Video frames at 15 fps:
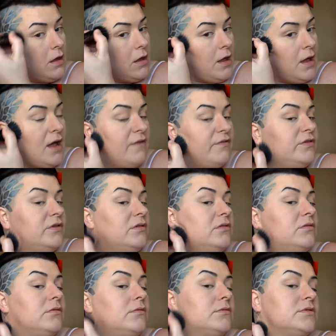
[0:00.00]
I haven't
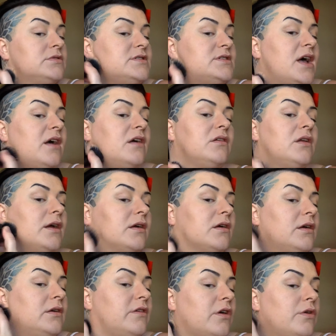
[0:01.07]
set, like
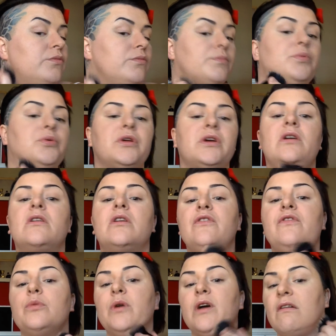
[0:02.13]
I don't put it
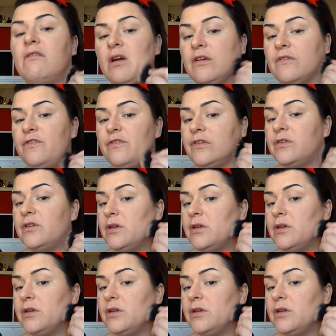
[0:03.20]
over where I've